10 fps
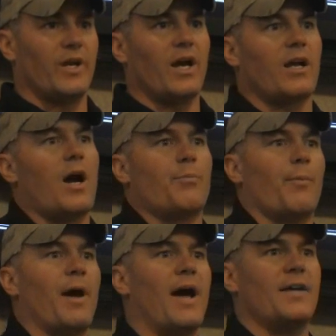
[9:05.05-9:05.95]
We got
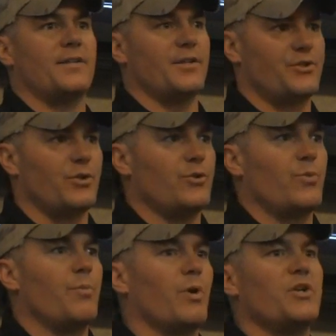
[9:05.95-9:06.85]
compromised, and as soon
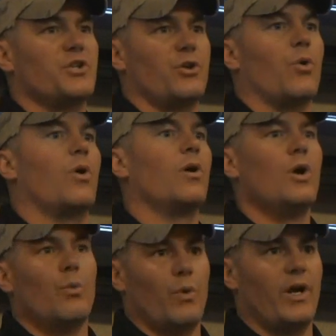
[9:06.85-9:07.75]
as we breached the
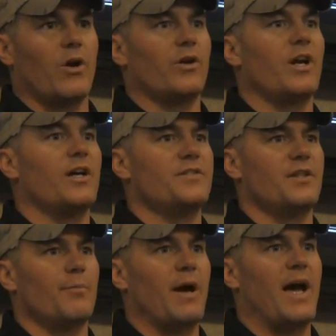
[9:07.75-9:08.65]
door, we heard guns
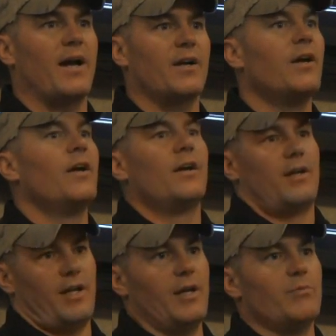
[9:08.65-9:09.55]
in the back,
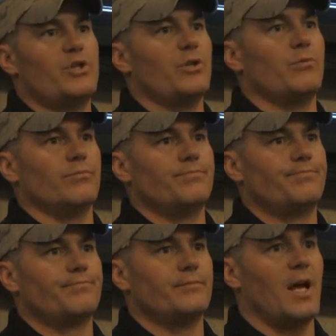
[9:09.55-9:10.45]
him shoot.
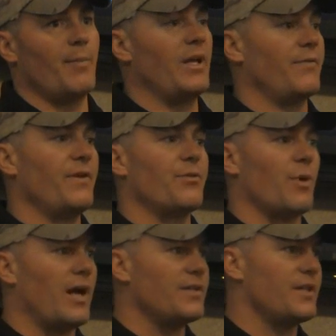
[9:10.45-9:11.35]
I mean, if he
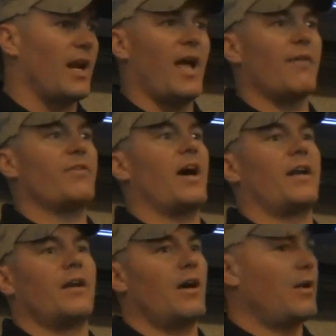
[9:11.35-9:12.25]
threatens it, hey, I've
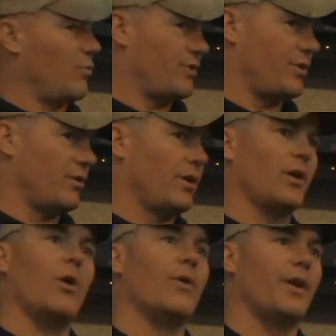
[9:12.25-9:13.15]
got a gun, we're still going
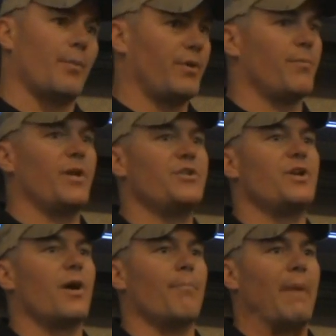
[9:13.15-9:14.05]
to go in there, but the minute
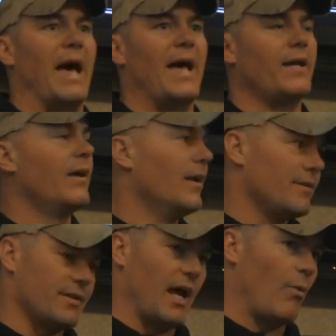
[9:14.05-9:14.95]
you hear it
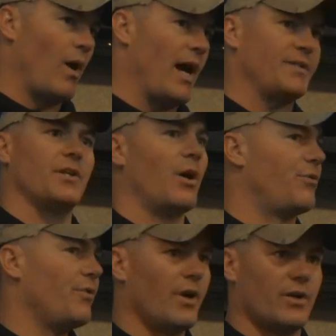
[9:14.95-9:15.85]
bang, it's not wise to
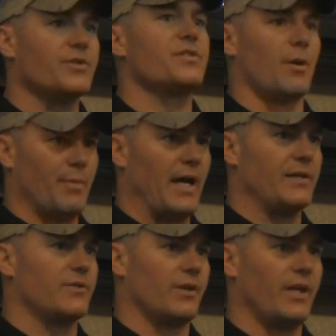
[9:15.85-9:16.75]
go through there because
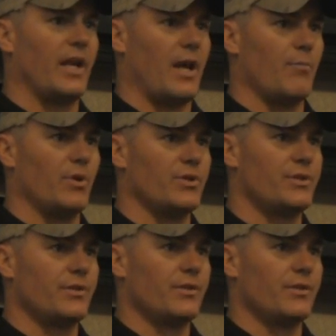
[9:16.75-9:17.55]
somebody's going to get ambushed.